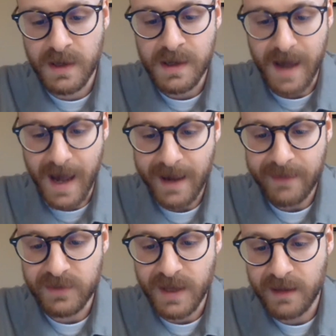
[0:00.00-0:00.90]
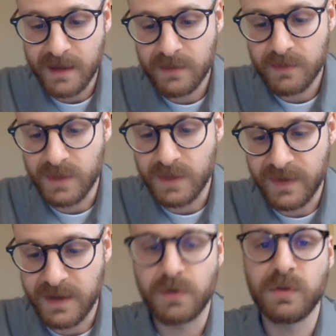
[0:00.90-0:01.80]
After that, we
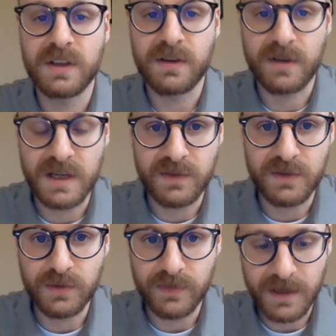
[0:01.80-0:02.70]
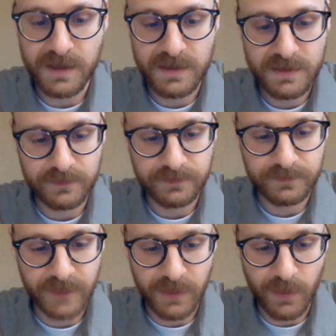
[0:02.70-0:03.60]
defend only their individual rights.
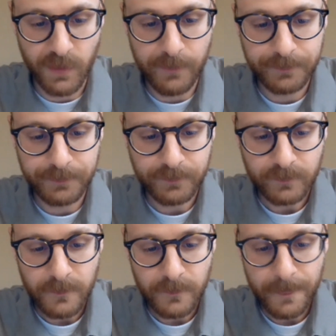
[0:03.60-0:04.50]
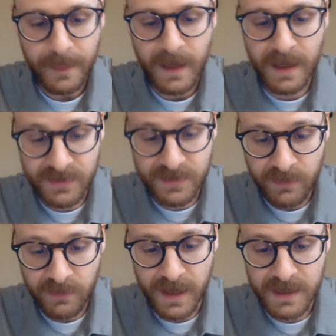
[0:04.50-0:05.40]
End quote. And Sartre
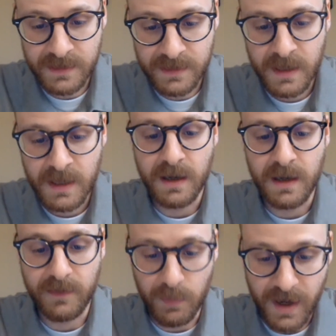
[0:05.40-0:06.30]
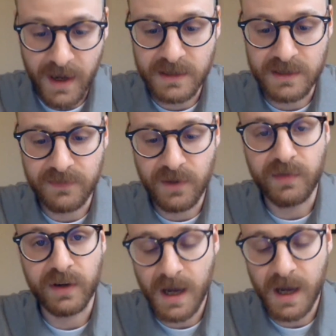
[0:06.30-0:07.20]
writes, of the process of
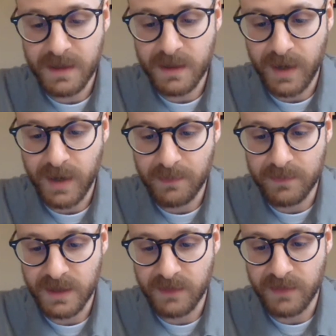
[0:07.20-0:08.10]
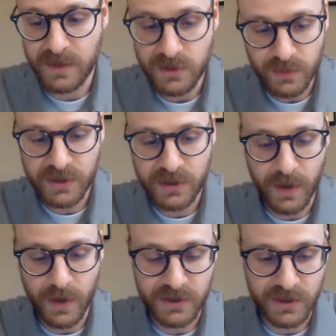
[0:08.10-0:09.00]
overcoming the problems of the Jewish
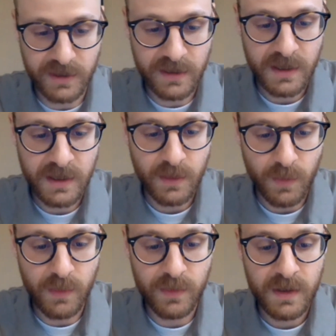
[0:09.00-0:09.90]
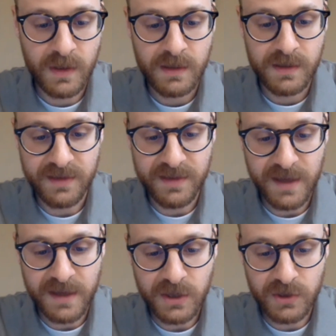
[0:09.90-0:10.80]
question, quote, the
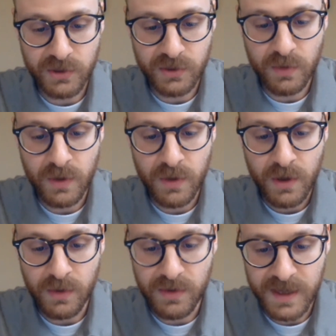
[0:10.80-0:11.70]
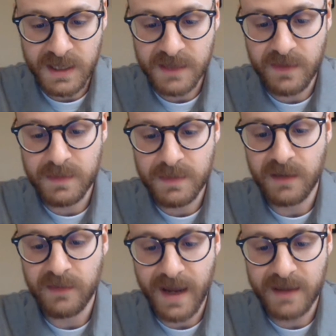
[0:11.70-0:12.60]
authentic Jew who thinks of himself
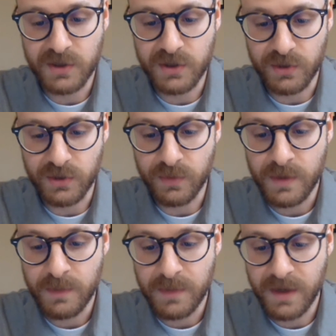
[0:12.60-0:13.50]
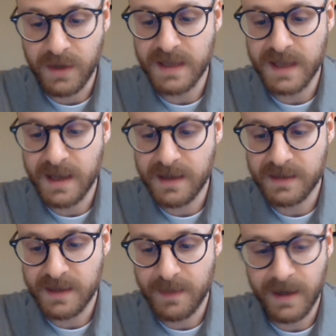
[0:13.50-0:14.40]
as a Jew because the
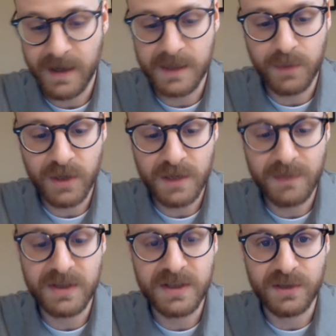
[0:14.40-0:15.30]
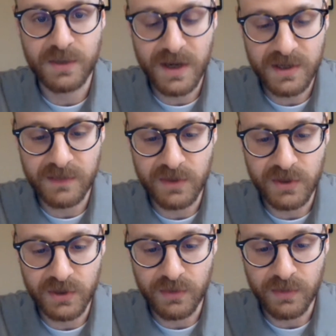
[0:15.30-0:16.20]
anti-Semite has put him in the situation of a
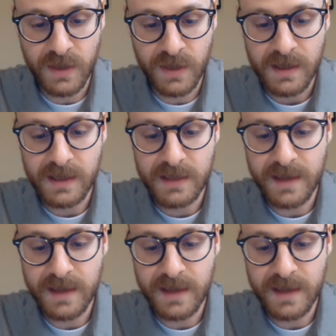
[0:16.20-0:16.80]
Jew is not